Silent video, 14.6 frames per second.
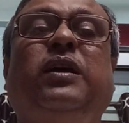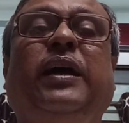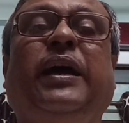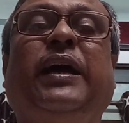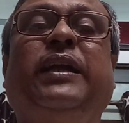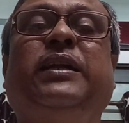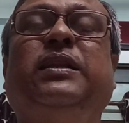
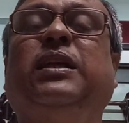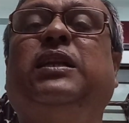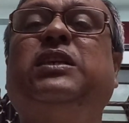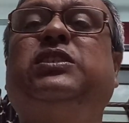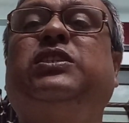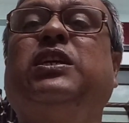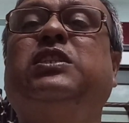and the
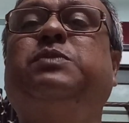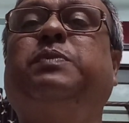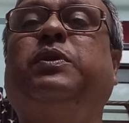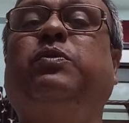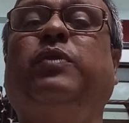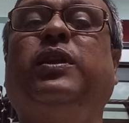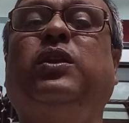distance
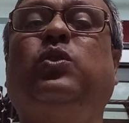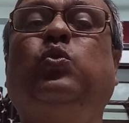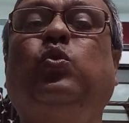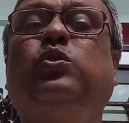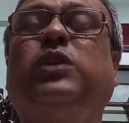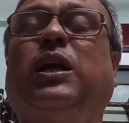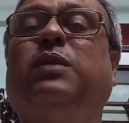between
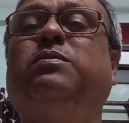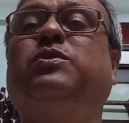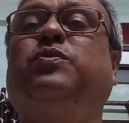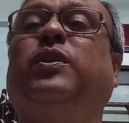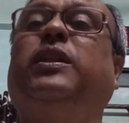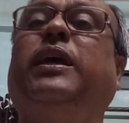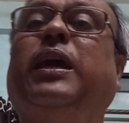two
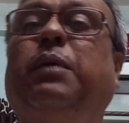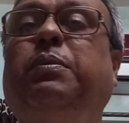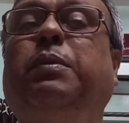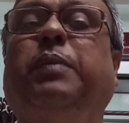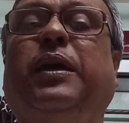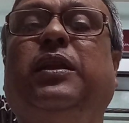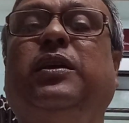selves for the
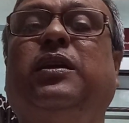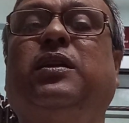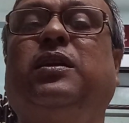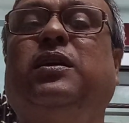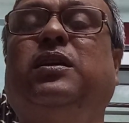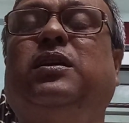heavy barrier